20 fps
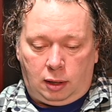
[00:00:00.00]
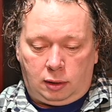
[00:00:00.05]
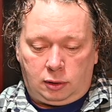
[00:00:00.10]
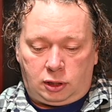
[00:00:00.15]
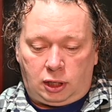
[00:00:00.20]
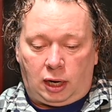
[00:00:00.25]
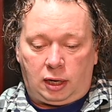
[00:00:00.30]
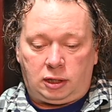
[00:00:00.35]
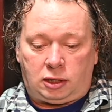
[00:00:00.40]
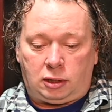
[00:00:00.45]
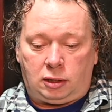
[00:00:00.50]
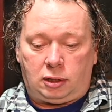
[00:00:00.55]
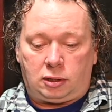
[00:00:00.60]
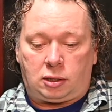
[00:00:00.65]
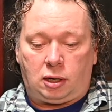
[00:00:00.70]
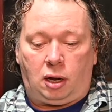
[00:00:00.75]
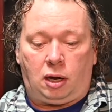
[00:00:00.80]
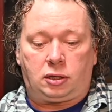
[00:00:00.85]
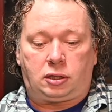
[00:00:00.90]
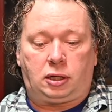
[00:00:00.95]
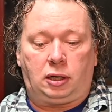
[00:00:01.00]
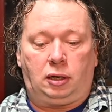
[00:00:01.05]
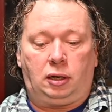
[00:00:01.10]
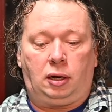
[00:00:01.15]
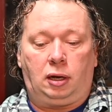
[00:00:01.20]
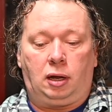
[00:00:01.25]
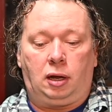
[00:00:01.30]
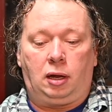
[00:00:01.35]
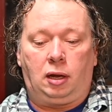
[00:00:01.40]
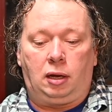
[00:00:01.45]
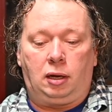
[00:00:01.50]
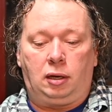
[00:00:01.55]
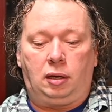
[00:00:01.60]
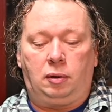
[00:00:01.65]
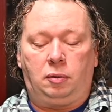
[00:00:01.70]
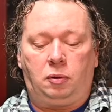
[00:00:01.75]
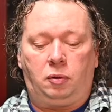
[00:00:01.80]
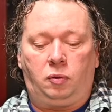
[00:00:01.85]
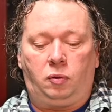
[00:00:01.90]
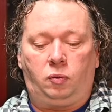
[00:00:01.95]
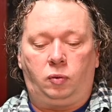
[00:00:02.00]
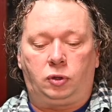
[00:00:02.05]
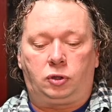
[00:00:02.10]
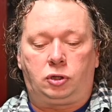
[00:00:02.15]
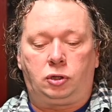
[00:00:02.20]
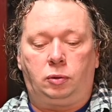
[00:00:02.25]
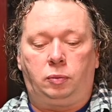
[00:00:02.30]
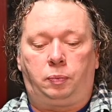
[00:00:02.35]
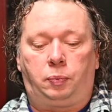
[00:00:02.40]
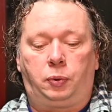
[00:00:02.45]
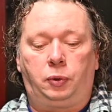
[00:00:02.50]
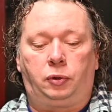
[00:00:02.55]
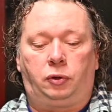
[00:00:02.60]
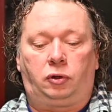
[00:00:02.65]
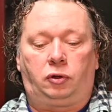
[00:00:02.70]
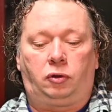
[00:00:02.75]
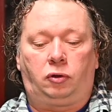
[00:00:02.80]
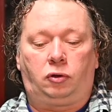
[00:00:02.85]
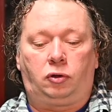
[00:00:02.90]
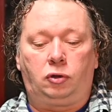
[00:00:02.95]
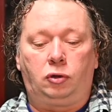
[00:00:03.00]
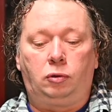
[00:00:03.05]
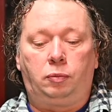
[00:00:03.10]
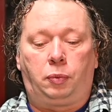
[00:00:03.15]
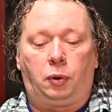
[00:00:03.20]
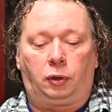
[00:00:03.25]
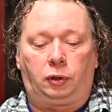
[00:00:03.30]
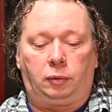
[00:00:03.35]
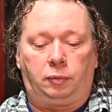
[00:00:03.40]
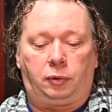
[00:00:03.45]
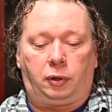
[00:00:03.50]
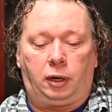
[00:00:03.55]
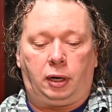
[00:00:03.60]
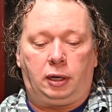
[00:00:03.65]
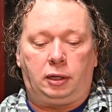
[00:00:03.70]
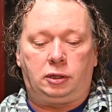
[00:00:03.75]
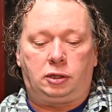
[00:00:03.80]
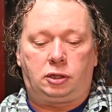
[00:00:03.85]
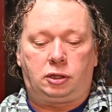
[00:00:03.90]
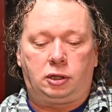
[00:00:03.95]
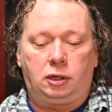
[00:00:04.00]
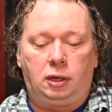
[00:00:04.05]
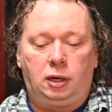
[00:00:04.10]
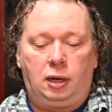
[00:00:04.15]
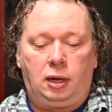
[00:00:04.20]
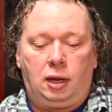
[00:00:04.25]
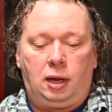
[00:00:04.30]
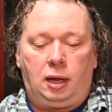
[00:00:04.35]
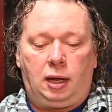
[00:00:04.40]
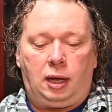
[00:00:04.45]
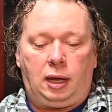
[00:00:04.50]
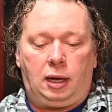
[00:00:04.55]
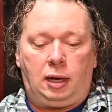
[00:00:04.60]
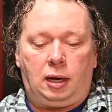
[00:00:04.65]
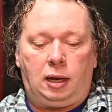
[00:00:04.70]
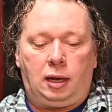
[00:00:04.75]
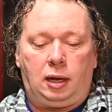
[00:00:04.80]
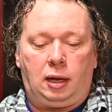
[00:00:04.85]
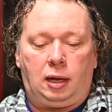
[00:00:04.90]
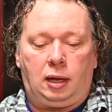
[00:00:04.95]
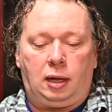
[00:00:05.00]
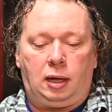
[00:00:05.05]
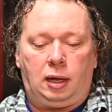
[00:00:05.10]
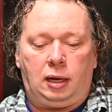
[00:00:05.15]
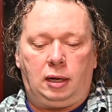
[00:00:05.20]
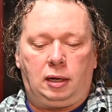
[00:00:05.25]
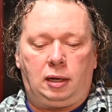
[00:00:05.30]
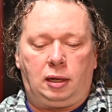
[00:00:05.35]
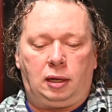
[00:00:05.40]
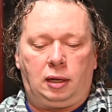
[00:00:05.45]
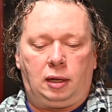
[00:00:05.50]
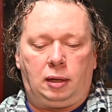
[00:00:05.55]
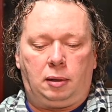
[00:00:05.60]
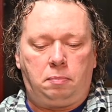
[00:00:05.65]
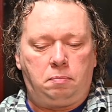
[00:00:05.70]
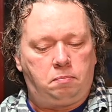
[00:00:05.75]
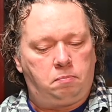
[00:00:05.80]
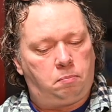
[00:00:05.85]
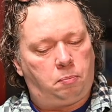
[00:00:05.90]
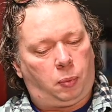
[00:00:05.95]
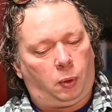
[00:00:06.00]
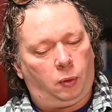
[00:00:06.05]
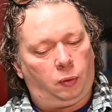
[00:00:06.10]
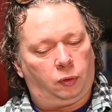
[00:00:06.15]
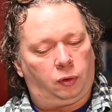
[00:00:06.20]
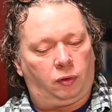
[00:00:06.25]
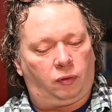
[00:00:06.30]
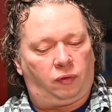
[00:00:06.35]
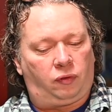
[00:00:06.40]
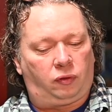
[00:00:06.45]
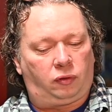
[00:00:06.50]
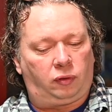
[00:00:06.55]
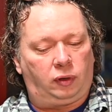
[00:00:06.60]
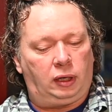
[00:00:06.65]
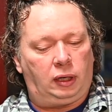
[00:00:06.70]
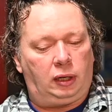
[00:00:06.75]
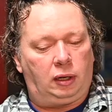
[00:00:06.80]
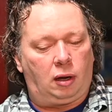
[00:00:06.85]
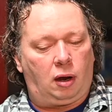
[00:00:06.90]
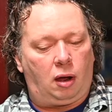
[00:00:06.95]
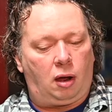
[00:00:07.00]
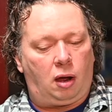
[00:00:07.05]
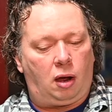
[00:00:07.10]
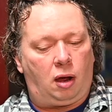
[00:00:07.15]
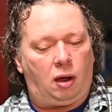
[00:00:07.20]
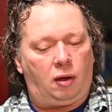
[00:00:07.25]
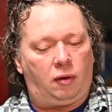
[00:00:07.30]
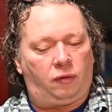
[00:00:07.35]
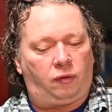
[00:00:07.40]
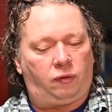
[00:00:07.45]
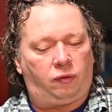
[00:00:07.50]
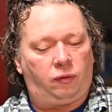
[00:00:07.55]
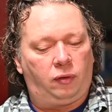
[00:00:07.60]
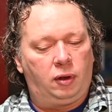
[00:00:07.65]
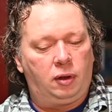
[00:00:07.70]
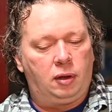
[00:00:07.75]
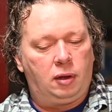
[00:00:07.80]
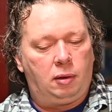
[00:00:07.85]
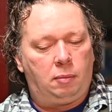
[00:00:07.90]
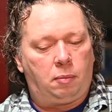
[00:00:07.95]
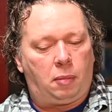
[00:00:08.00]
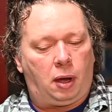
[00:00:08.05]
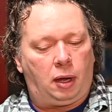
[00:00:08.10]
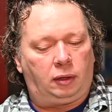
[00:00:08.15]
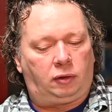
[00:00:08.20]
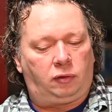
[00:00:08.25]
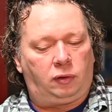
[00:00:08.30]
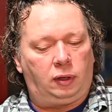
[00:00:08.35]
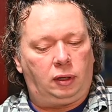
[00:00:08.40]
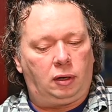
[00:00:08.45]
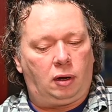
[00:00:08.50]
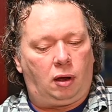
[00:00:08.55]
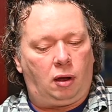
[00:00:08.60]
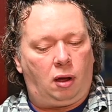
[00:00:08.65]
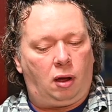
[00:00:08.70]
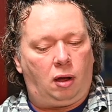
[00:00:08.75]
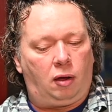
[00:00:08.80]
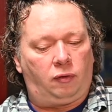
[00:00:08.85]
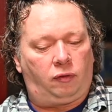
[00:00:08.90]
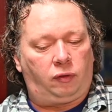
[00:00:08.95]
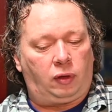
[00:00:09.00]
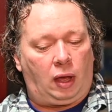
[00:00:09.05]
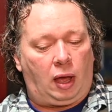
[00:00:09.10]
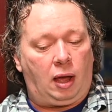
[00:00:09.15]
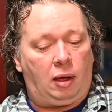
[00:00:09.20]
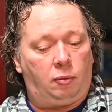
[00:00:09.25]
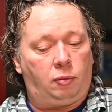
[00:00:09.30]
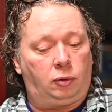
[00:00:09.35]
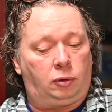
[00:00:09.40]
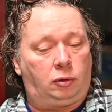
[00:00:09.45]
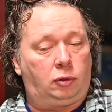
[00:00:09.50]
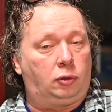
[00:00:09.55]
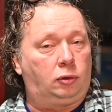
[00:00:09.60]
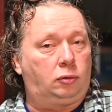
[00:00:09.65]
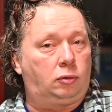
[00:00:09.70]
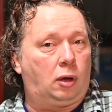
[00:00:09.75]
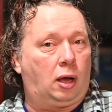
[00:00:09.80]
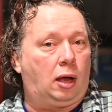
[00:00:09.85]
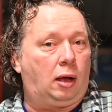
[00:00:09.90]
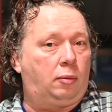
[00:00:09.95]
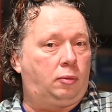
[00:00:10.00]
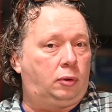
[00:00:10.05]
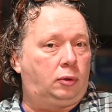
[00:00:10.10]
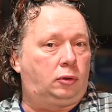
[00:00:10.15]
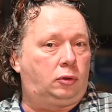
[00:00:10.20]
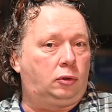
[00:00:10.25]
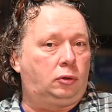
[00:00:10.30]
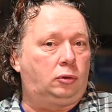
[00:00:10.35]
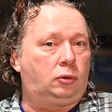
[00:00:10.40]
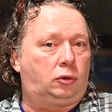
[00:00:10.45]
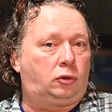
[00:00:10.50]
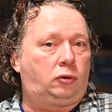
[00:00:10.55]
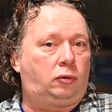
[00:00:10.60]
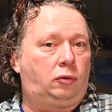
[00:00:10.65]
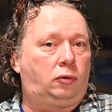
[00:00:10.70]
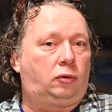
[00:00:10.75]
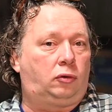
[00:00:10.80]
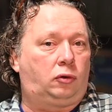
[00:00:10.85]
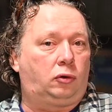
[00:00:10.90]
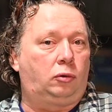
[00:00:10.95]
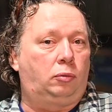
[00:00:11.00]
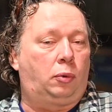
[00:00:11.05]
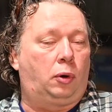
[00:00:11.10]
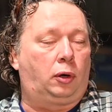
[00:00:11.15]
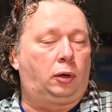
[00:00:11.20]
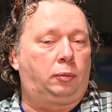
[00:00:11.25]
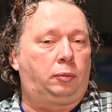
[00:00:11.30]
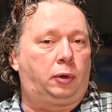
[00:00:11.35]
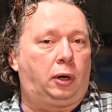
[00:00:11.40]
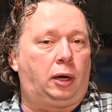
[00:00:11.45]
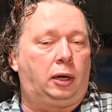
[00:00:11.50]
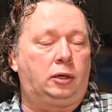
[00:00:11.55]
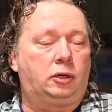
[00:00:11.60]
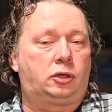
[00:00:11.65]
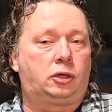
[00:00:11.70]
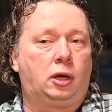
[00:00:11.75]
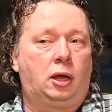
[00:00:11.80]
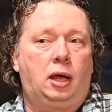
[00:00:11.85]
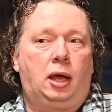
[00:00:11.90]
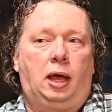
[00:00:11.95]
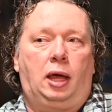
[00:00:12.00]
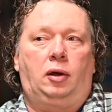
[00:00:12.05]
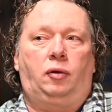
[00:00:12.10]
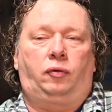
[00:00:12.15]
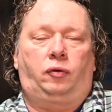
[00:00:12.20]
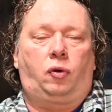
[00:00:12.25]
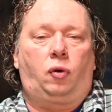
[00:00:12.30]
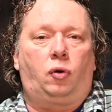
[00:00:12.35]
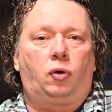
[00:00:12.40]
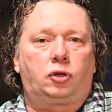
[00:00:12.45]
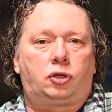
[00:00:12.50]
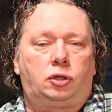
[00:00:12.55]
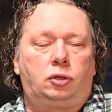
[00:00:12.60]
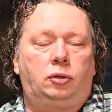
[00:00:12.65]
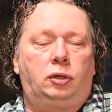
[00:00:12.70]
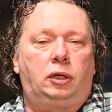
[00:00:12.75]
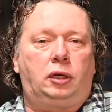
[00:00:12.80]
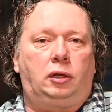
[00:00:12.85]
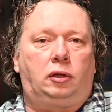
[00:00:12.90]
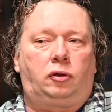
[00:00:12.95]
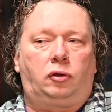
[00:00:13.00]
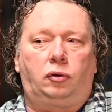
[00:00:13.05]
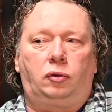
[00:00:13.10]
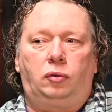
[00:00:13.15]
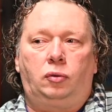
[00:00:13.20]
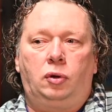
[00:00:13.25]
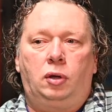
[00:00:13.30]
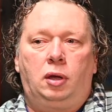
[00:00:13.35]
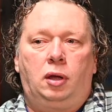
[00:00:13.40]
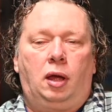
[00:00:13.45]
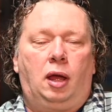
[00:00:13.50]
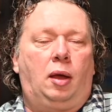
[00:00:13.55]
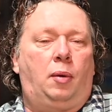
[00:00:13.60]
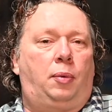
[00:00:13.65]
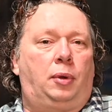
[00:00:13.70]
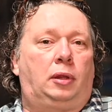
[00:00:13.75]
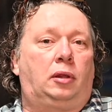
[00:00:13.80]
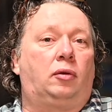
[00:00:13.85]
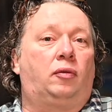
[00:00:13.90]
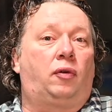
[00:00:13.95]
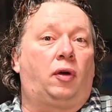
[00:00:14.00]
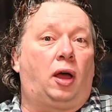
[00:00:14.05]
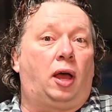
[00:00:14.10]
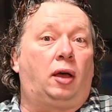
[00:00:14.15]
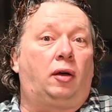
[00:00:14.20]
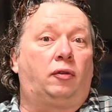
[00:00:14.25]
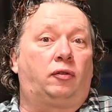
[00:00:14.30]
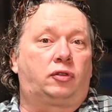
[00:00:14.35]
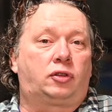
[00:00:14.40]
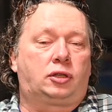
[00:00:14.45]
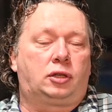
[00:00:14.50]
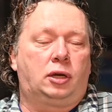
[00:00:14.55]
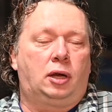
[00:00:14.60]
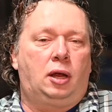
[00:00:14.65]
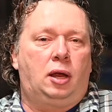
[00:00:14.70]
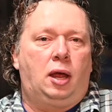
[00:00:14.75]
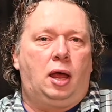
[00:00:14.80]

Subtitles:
Jason is asking, would you put 2 bottom drains in a pond of 3.5 by 3.5? Yeah, I would do 2 bottom drains, and of course you need to with the valves.